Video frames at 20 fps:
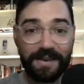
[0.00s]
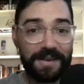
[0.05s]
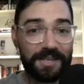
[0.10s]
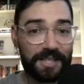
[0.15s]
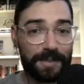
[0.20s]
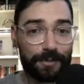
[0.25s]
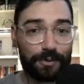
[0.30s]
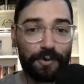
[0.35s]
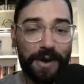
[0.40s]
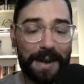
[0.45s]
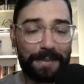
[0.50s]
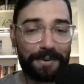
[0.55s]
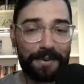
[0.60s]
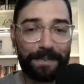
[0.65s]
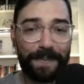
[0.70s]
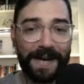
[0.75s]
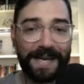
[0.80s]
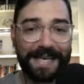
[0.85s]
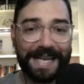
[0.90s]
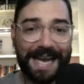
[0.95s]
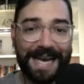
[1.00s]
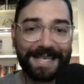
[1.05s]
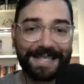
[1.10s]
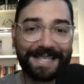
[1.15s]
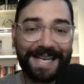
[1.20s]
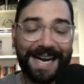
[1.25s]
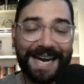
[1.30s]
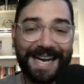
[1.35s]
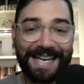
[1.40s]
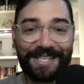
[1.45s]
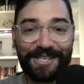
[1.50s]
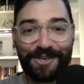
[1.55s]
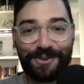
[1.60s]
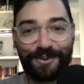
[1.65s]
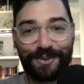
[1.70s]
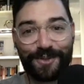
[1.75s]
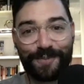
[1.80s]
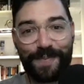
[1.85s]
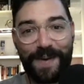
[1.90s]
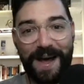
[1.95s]
Subscribe to the podcast,
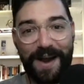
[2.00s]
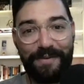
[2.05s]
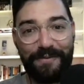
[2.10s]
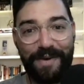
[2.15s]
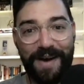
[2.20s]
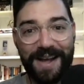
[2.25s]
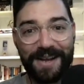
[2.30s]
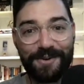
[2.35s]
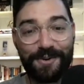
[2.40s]
iTunes, Spotify,